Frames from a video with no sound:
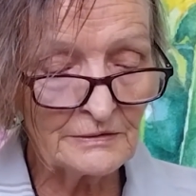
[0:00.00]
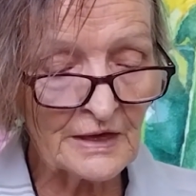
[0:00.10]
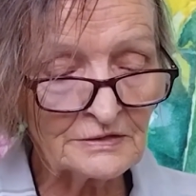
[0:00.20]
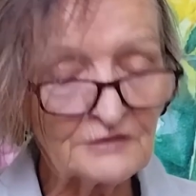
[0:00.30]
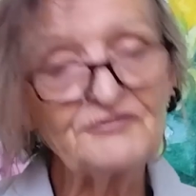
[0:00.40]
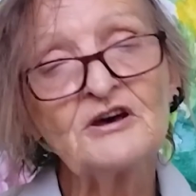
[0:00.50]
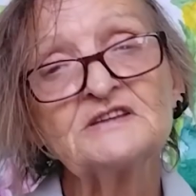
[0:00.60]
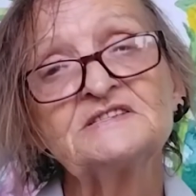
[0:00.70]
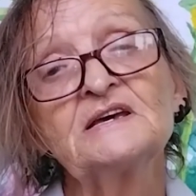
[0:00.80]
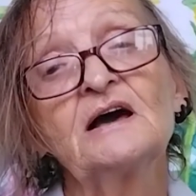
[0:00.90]
Then the
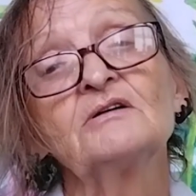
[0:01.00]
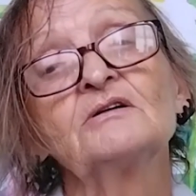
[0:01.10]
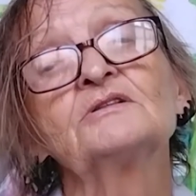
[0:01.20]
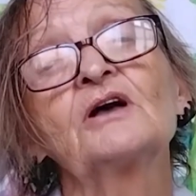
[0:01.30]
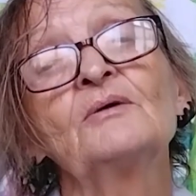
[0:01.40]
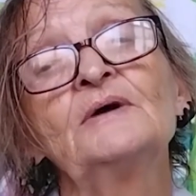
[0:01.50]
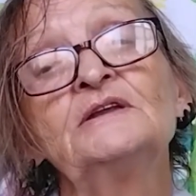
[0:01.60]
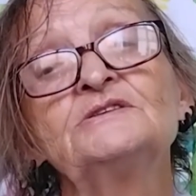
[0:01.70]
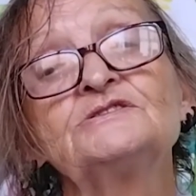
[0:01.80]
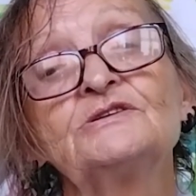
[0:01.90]
first thing I'll go
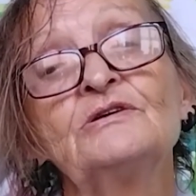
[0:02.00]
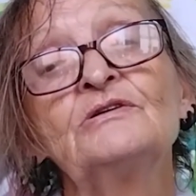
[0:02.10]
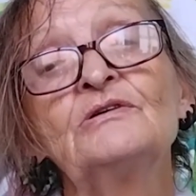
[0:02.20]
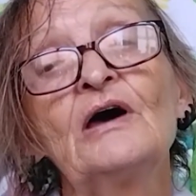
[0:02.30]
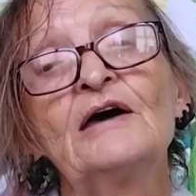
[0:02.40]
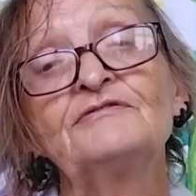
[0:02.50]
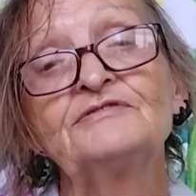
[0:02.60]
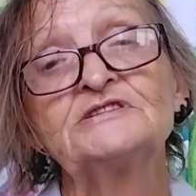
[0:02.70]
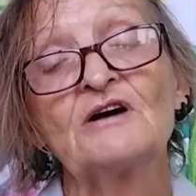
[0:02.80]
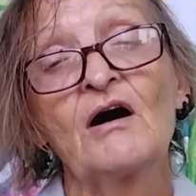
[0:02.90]
into
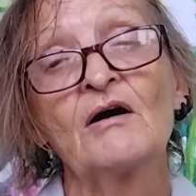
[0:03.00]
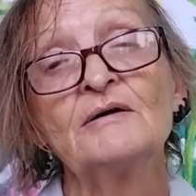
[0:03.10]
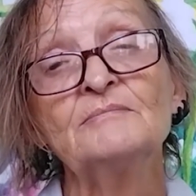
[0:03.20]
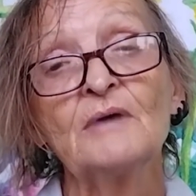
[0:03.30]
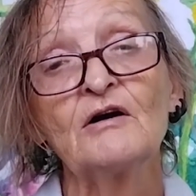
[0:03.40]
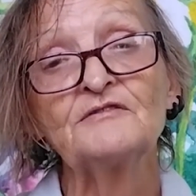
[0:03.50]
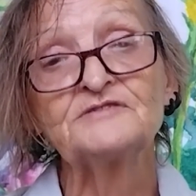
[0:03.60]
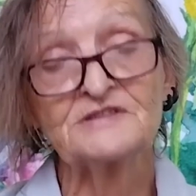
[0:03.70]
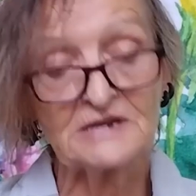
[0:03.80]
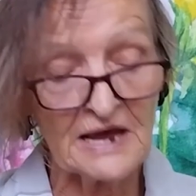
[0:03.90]
every time
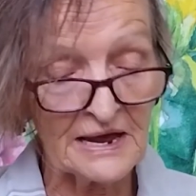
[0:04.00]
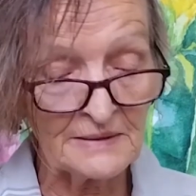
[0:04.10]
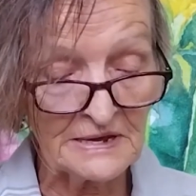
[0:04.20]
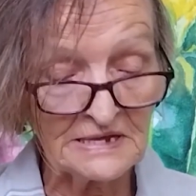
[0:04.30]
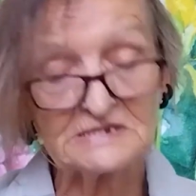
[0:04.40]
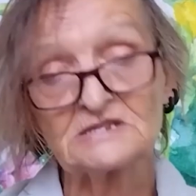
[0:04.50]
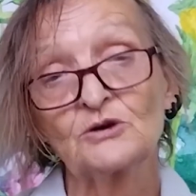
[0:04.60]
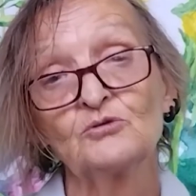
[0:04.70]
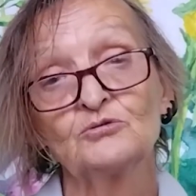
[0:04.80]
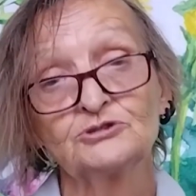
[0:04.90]
after the name is the
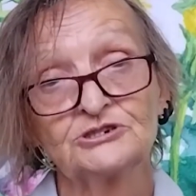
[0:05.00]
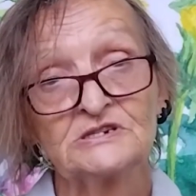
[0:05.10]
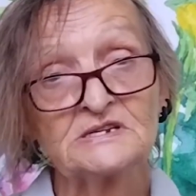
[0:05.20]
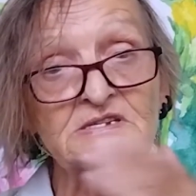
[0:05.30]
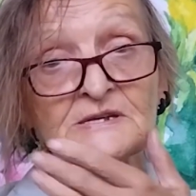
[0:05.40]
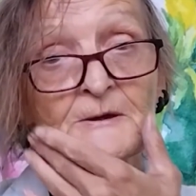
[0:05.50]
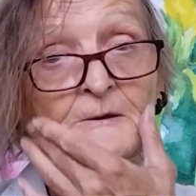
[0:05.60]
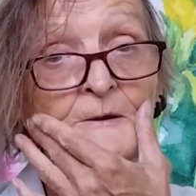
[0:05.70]
cautions.